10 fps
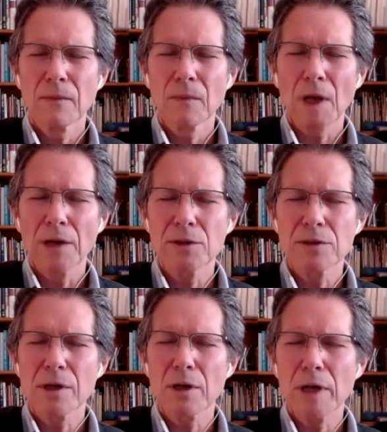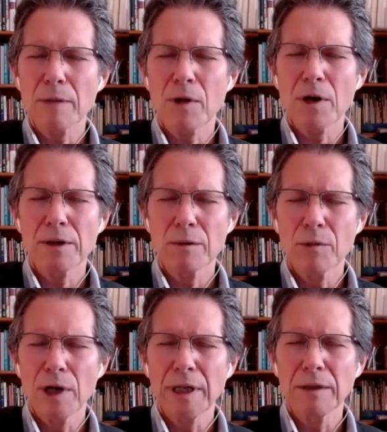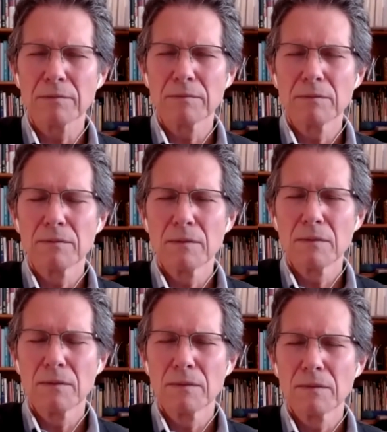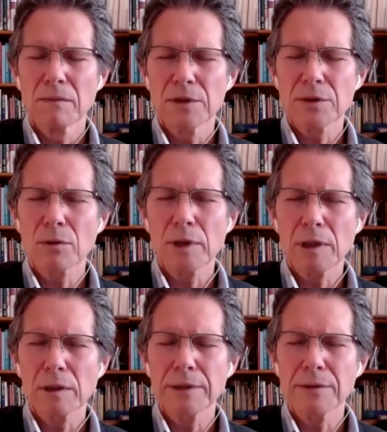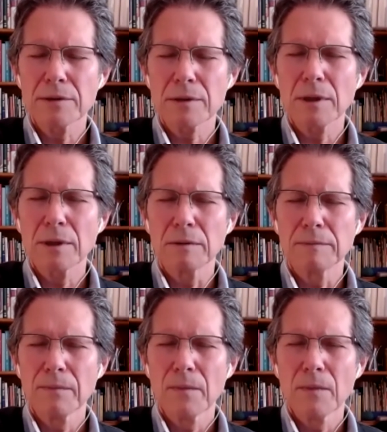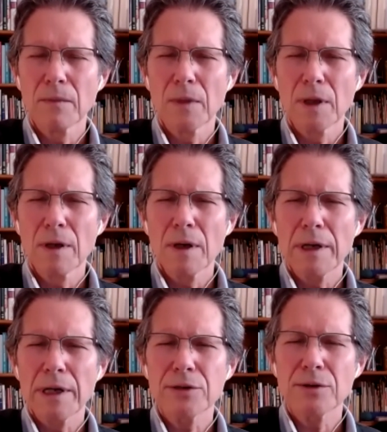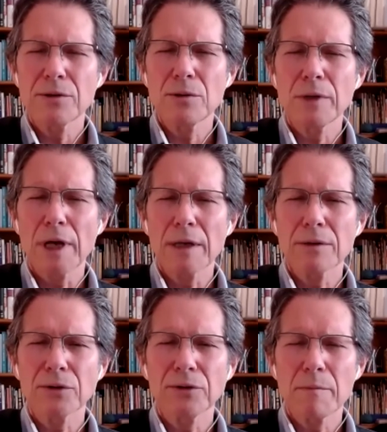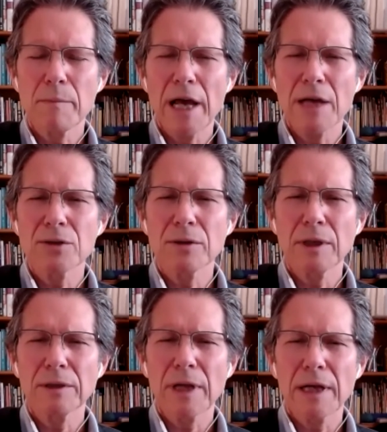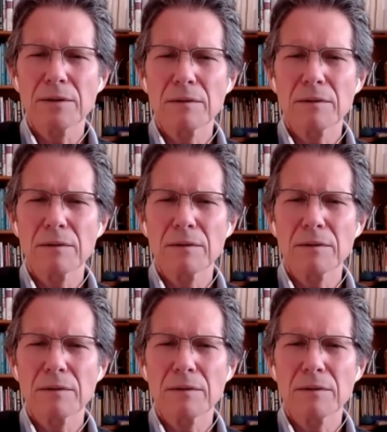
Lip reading: And just tell that part of your brain, it's okay to let this go. And as you do that, just imagine that